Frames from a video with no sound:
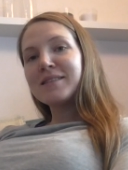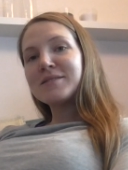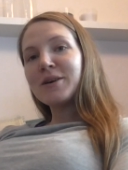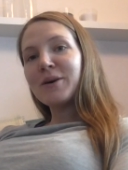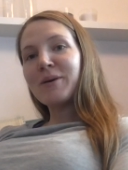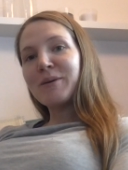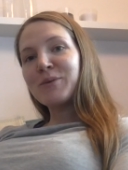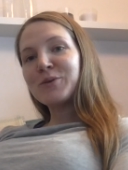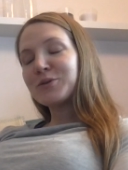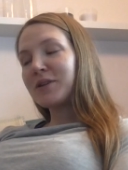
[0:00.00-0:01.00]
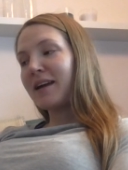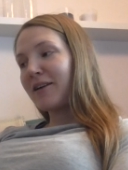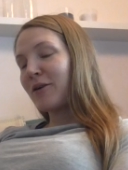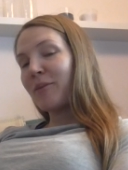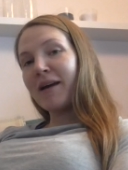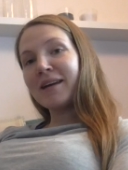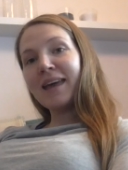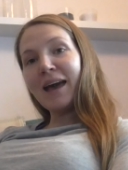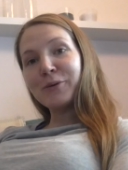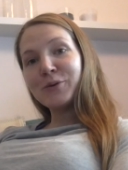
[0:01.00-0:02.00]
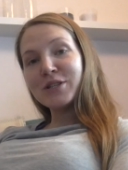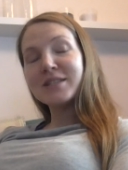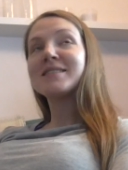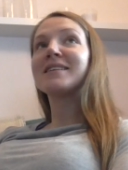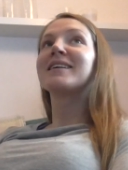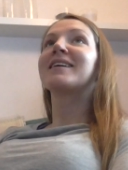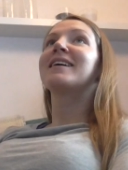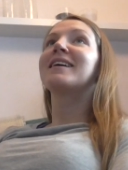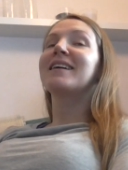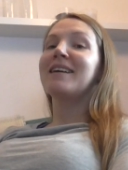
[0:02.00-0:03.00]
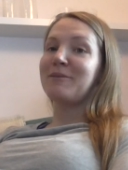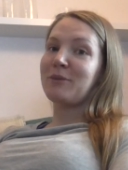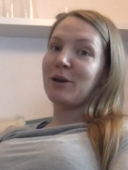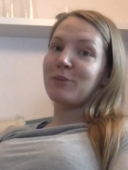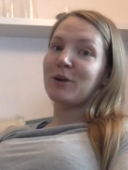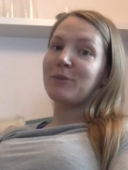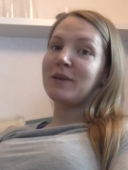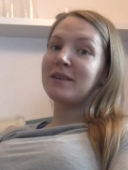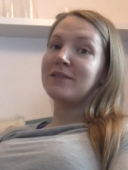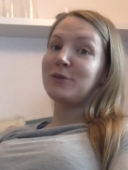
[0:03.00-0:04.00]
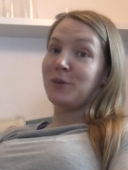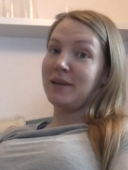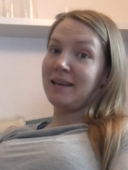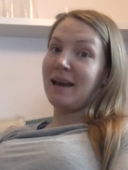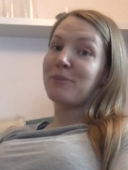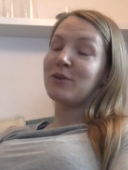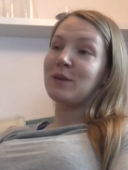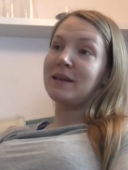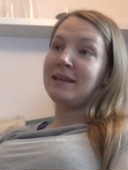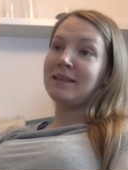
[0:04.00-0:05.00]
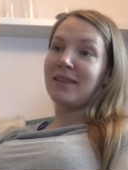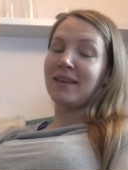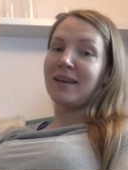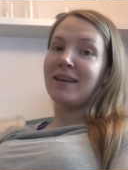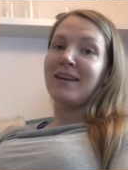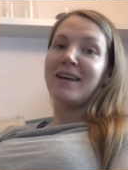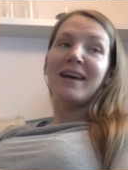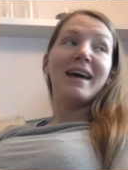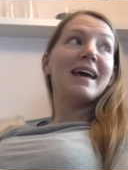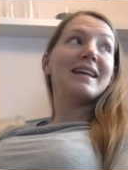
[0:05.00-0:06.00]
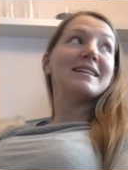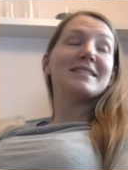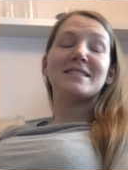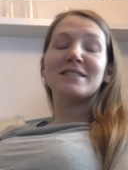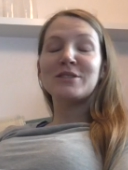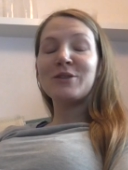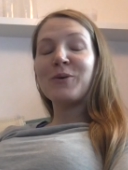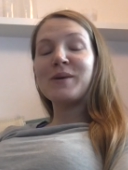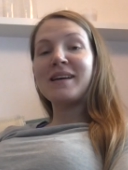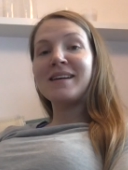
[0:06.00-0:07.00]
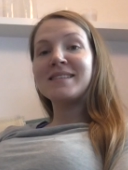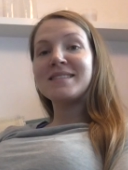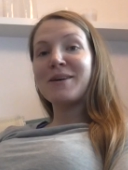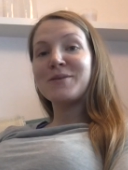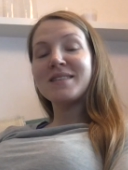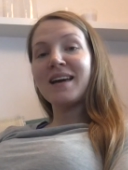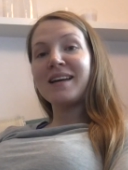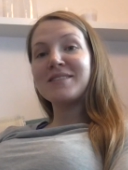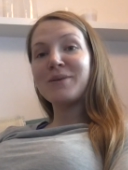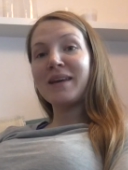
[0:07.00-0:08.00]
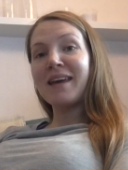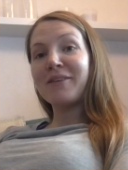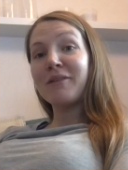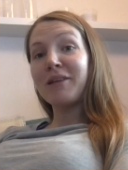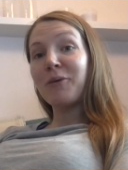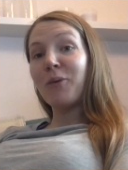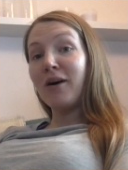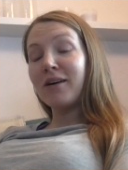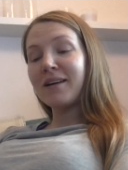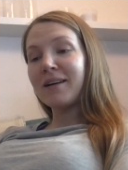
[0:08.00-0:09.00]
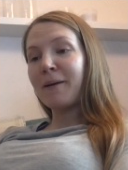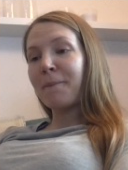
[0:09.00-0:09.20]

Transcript: so I'm usually here on my couch in my apartment doing absolutely nothing. And it's snow and ice outside, so I can't really walk.